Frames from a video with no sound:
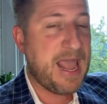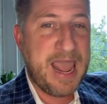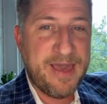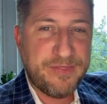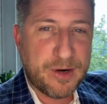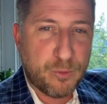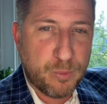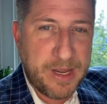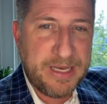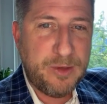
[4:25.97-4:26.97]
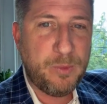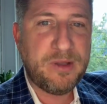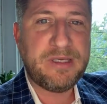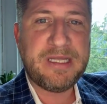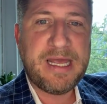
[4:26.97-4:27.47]
and they're ready,
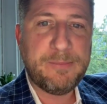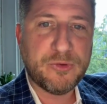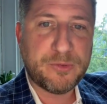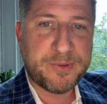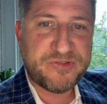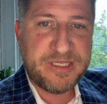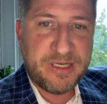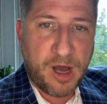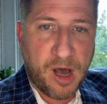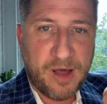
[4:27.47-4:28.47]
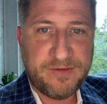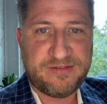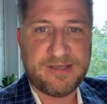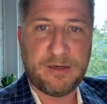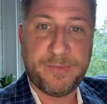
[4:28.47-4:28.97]
willing, and able to proceed on the
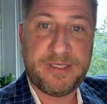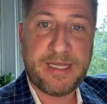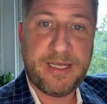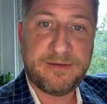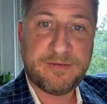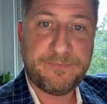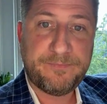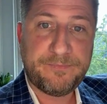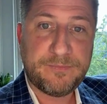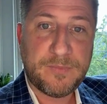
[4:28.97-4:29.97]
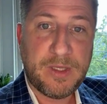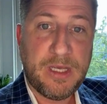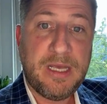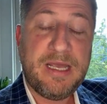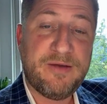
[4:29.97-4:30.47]
settlement date.
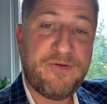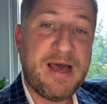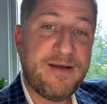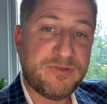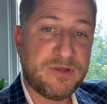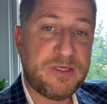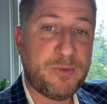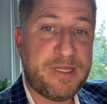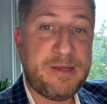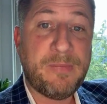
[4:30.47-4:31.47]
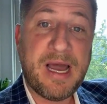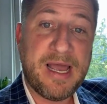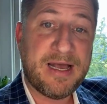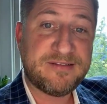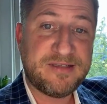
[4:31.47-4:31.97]
If I have to liquidate my
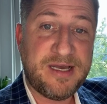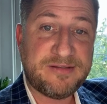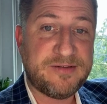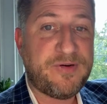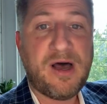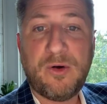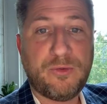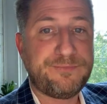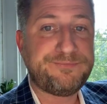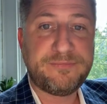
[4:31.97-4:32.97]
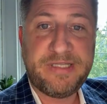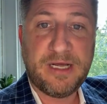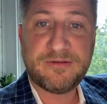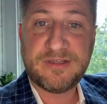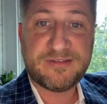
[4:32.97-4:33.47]
assets, if I own
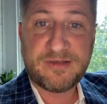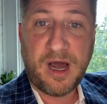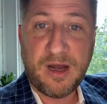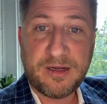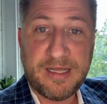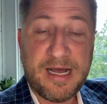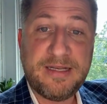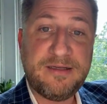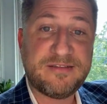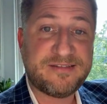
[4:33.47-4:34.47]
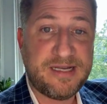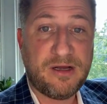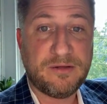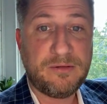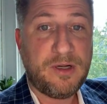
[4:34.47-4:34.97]
Delta stock and I need to
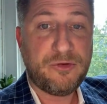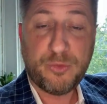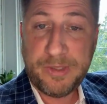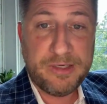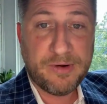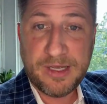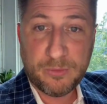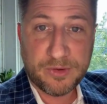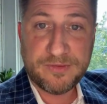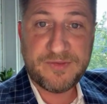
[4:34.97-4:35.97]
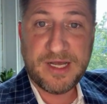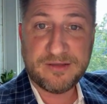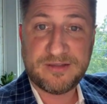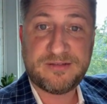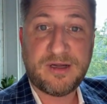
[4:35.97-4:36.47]
sell 20 grand worth of
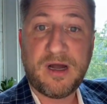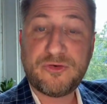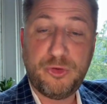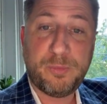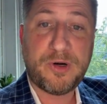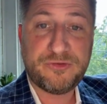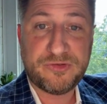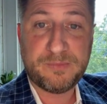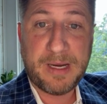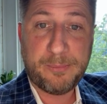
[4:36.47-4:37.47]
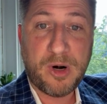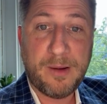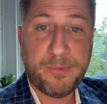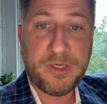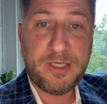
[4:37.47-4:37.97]
Delta stock to purchase my
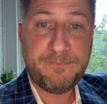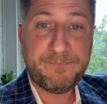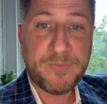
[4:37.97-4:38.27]
property,